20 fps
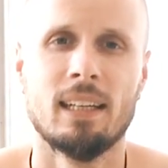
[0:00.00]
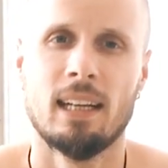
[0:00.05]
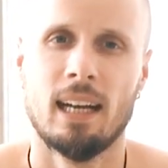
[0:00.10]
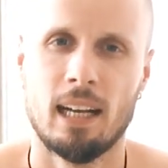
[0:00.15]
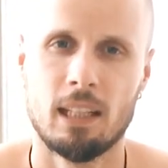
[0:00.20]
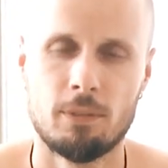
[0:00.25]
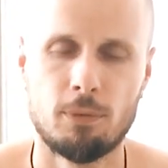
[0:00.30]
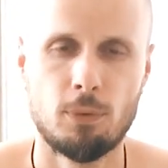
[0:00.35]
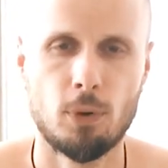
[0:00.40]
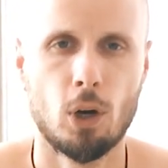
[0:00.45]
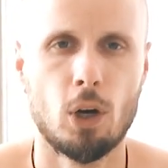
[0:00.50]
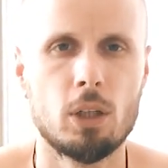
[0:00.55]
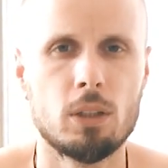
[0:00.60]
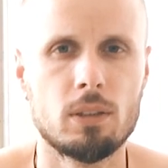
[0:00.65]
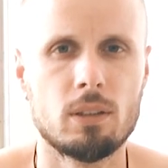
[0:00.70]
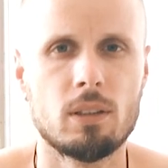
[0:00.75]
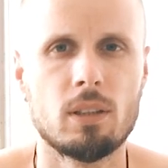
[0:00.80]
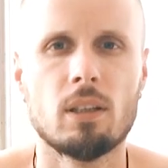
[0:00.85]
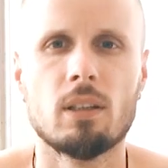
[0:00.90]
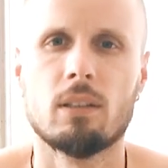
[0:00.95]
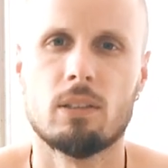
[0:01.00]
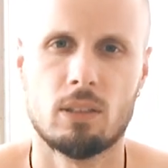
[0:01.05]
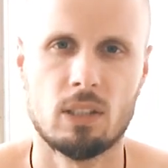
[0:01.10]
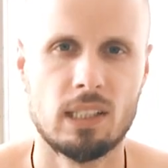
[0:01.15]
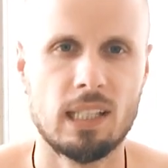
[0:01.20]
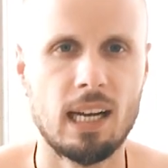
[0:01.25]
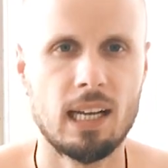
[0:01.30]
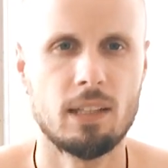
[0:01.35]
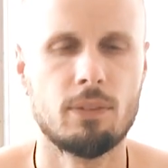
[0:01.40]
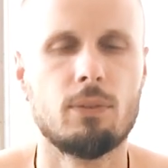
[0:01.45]
at first
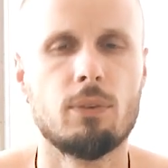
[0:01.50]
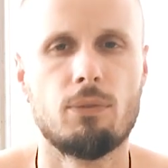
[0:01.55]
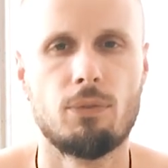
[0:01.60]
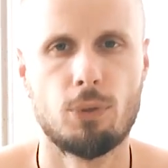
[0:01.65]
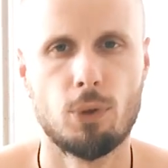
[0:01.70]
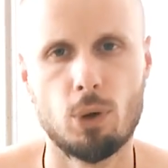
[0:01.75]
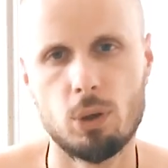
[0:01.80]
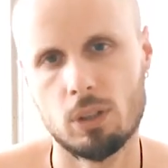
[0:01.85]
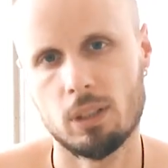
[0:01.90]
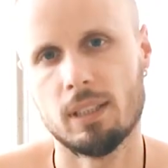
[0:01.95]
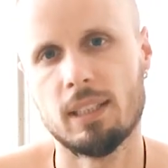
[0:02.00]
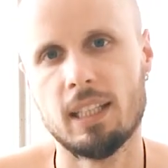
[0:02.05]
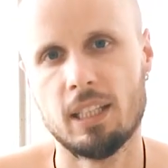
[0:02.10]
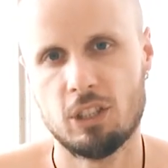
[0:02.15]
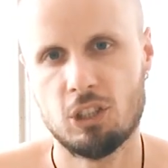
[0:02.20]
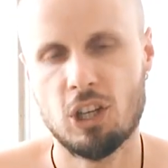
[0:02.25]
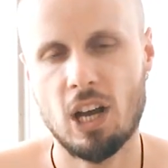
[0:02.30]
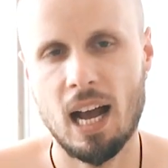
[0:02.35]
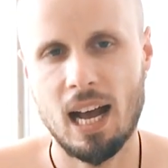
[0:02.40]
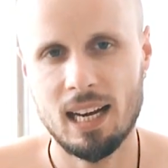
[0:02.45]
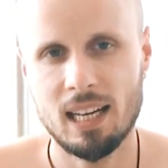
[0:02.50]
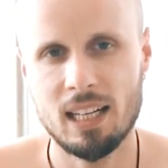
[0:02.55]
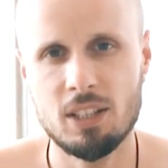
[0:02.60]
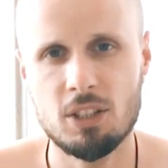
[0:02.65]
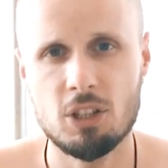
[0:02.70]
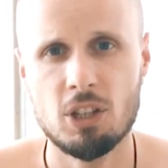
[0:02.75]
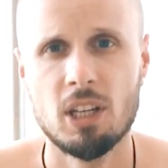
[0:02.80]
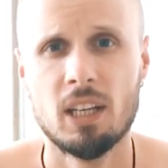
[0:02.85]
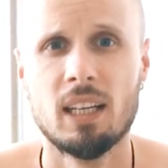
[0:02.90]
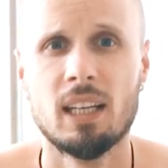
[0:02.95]
start with 30 day
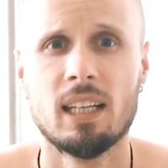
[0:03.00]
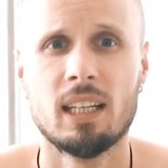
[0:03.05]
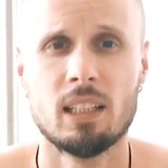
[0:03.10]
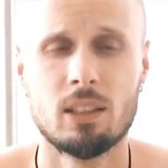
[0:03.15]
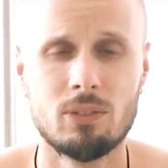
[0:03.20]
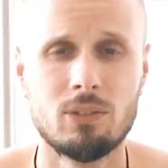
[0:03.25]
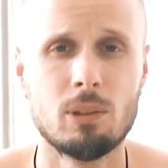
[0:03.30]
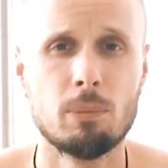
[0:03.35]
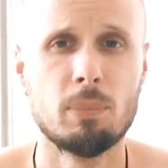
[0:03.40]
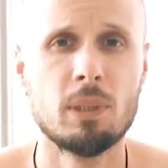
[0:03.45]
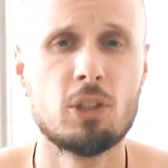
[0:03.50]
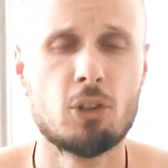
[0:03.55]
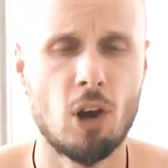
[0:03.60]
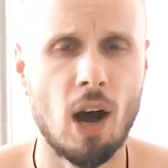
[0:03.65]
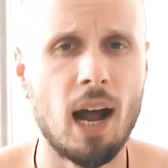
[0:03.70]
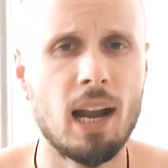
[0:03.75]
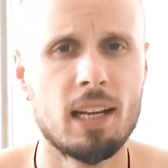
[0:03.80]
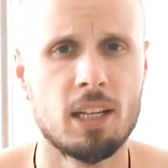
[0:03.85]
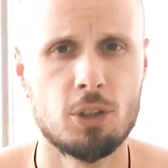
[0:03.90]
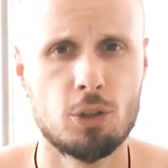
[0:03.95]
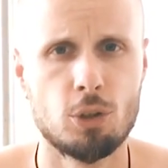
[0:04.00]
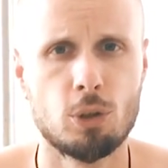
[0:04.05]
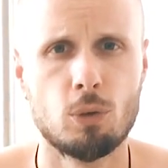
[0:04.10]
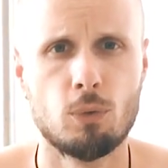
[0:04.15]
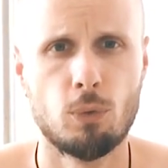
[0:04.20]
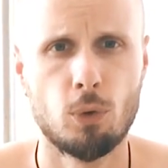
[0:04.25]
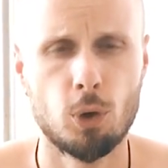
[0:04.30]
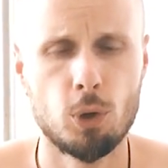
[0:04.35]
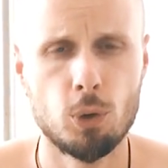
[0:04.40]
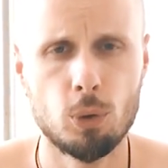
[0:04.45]
challenge it will be challenging
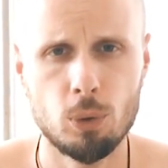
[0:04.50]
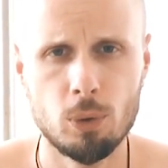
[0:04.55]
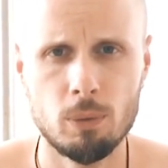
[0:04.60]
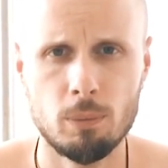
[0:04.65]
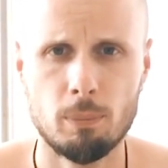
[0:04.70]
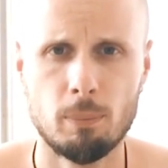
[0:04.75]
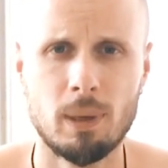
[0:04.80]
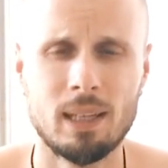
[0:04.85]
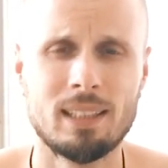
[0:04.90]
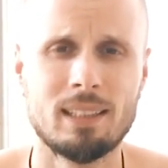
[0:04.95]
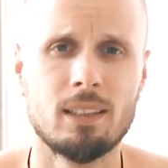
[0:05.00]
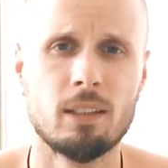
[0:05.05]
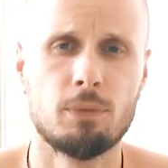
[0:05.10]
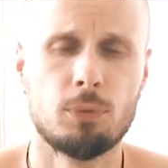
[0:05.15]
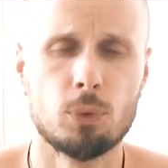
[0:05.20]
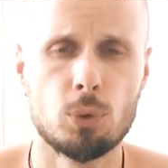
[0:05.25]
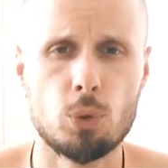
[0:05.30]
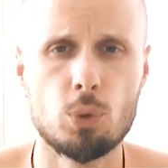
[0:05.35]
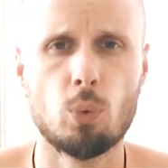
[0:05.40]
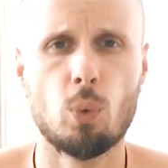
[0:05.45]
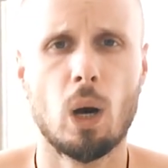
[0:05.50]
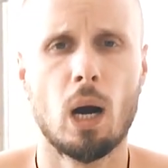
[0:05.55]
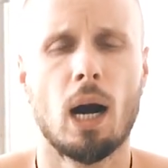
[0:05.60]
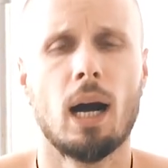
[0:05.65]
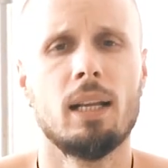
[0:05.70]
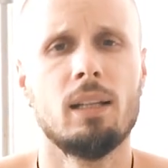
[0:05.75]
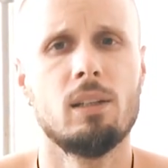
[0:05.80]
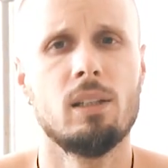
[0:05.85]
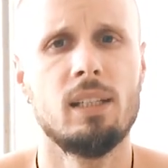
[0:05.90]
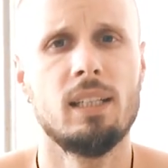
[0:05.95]
for you but if you do a
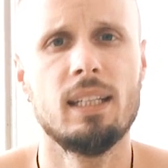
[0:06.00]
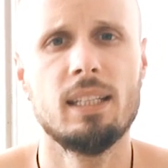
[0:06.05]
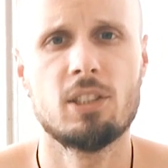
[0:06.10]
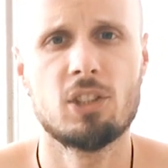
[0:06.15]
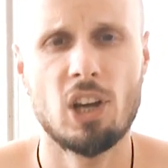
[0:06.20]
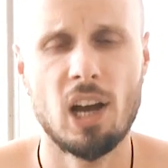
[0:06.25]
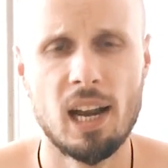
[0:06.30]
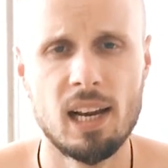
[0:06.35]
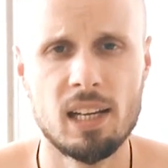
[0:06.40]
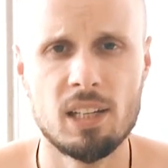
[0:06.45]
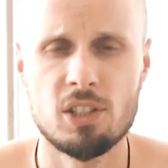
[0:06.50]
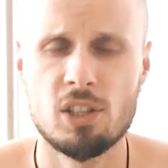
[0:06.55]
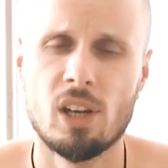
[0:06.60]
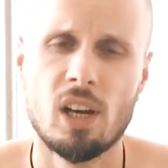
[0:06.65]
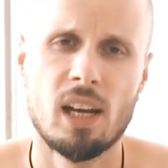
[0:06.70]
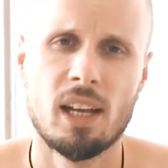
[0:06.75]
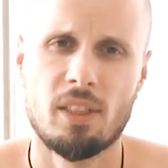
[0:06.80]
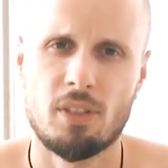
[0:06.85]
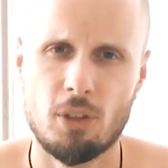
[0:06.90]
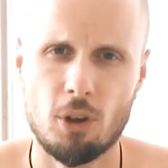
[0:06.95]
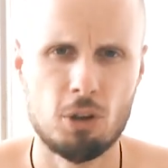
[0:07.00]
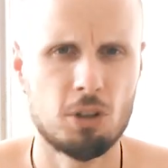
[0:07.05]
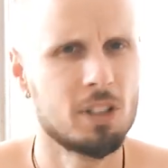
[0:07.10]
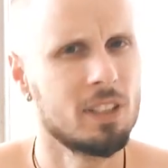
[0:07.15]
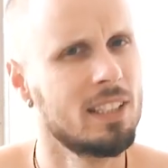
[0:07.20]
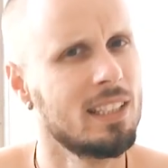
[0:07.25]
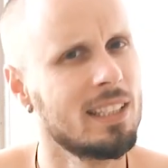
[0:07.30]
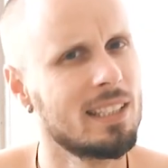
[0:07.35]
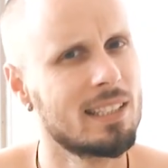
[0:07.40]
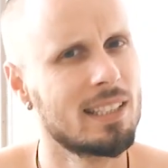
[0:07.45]
100 day challenge 30
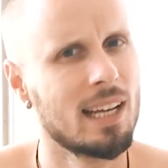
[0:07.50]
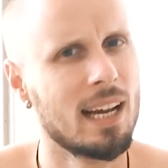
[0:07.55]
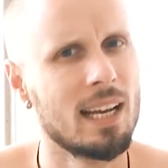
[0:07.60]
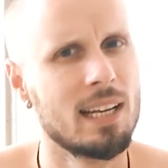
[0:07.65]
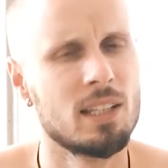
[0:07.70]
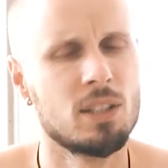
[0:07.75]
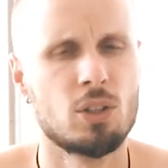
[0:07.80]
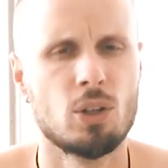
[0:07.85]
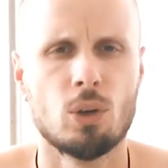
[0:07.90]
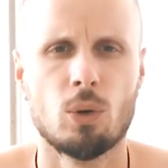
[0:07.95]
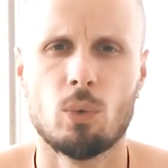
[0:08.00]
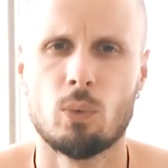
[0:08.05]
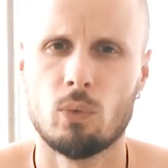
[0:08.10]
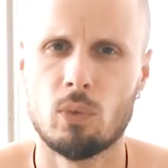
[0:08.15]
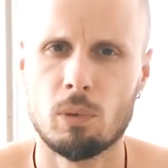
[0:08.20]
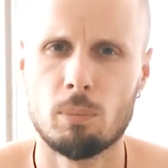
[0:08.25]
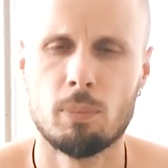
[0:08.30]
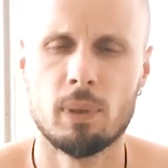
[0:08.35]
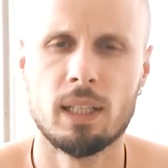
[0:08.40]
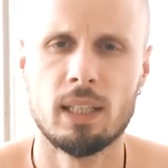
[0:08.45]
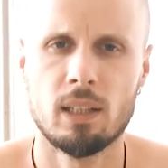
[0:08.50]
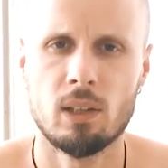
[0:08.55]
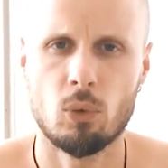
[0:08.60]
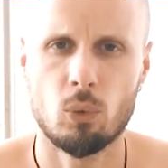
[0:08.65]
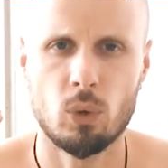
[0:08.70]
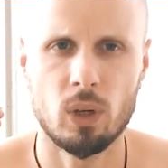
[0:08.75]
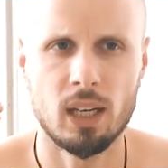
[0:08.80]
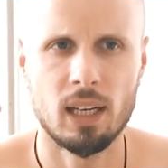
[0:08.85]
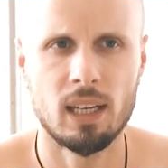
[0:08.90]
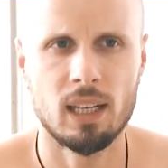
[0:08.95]
day challenge will be
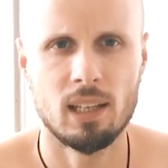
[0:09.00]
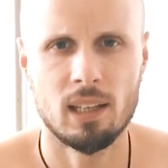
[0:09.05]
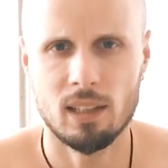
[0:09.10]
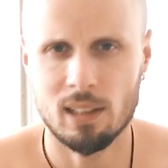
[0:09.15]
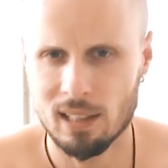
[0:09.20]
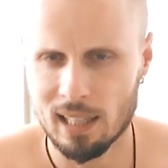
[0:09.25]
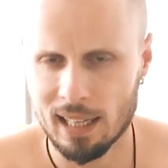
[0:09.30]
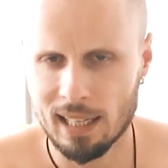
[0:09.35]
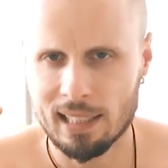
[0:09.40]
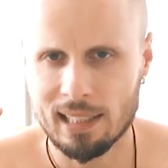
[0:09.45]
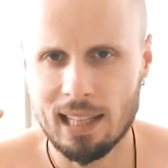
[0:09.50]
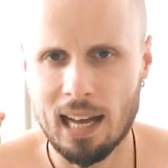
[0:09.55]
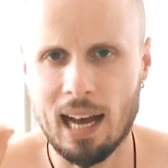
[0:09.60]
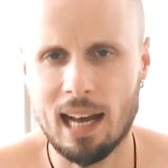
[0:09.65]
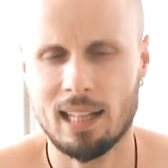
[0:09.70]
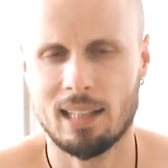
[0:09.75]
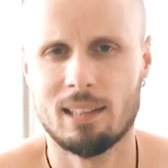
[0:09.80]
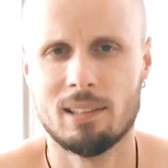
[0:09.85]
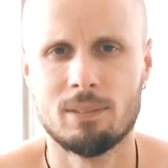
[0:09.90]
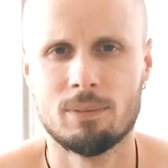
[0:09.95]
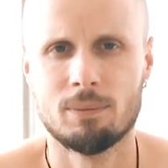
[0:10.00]
really like that